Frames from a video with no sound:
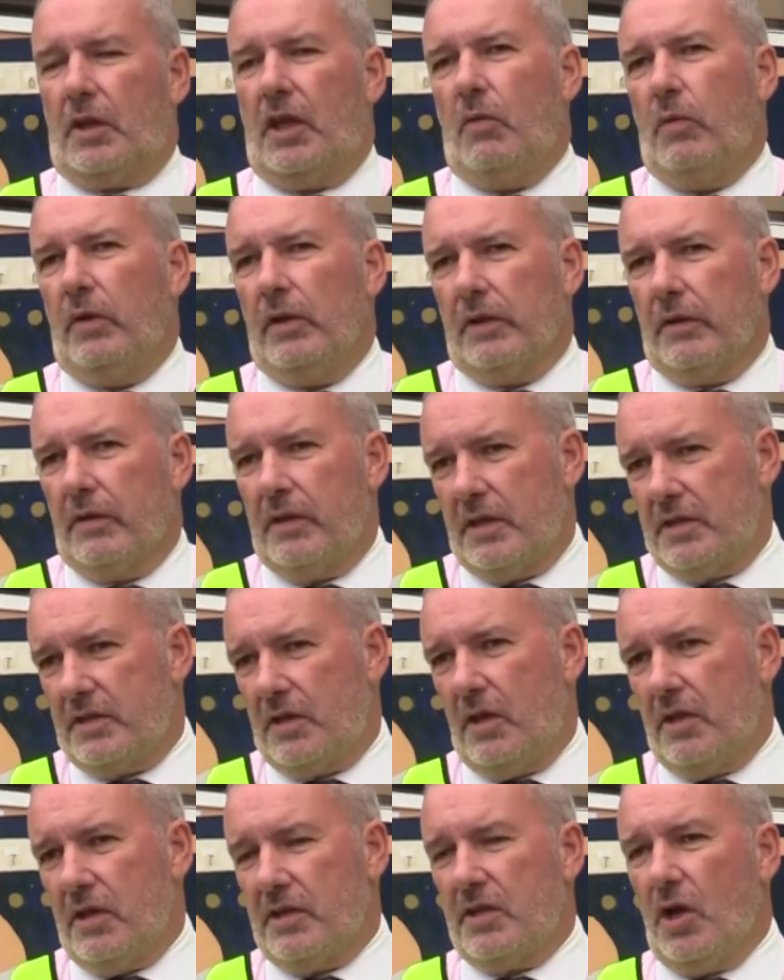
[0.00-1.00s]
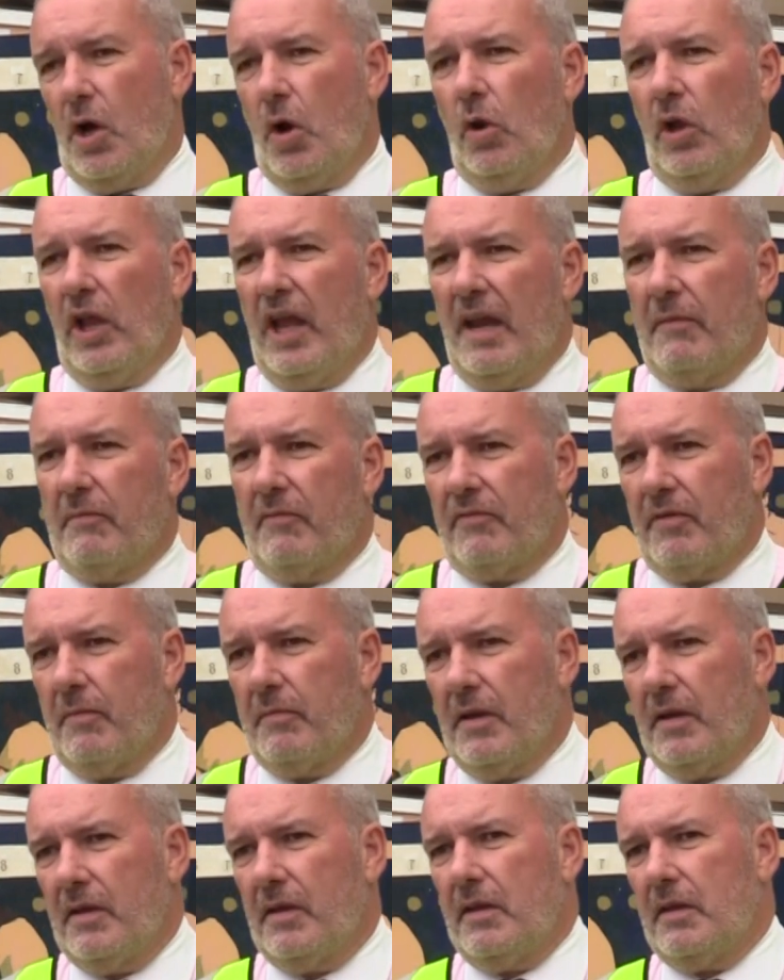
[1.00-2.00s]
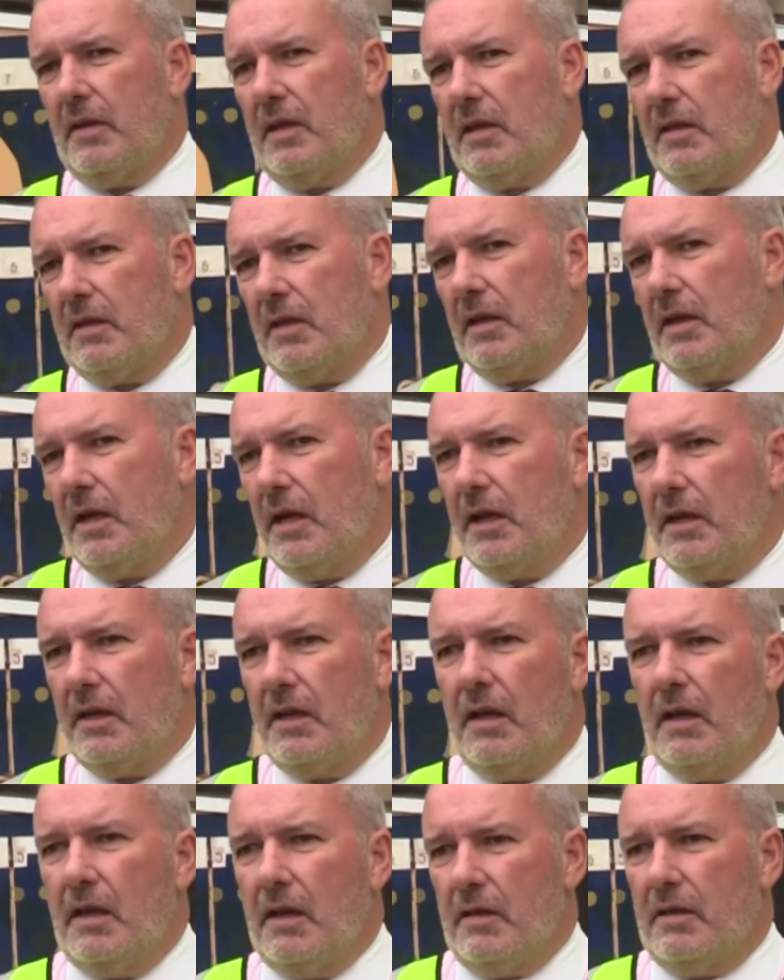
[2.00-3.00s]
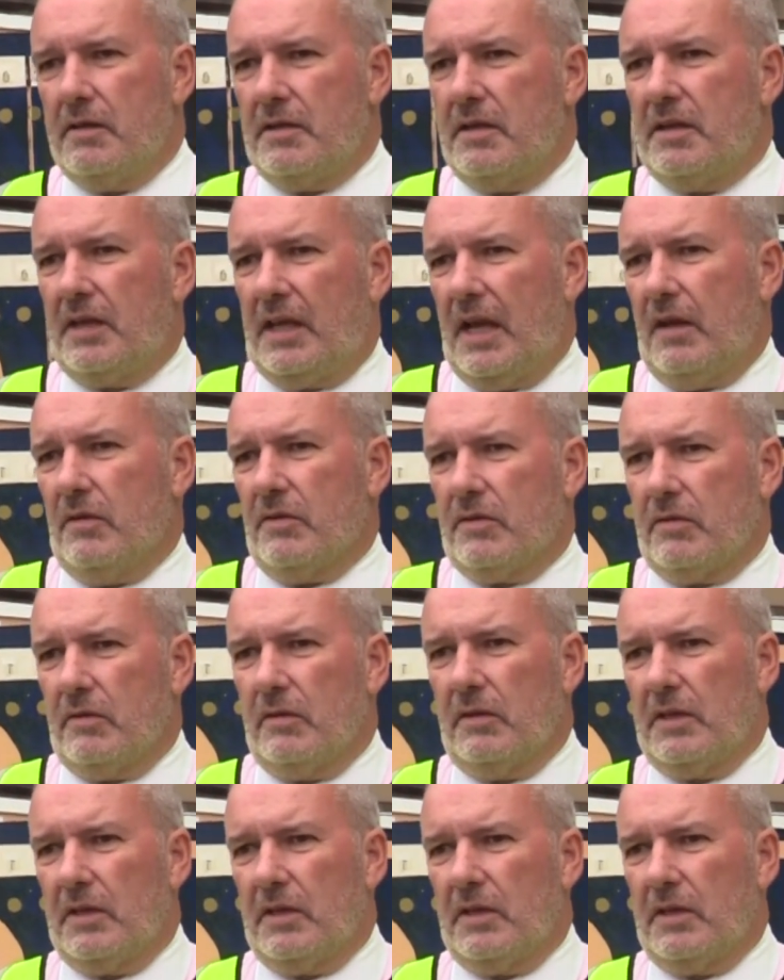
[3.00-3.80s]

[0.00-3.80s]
It will. That's the whole aim from the City Council.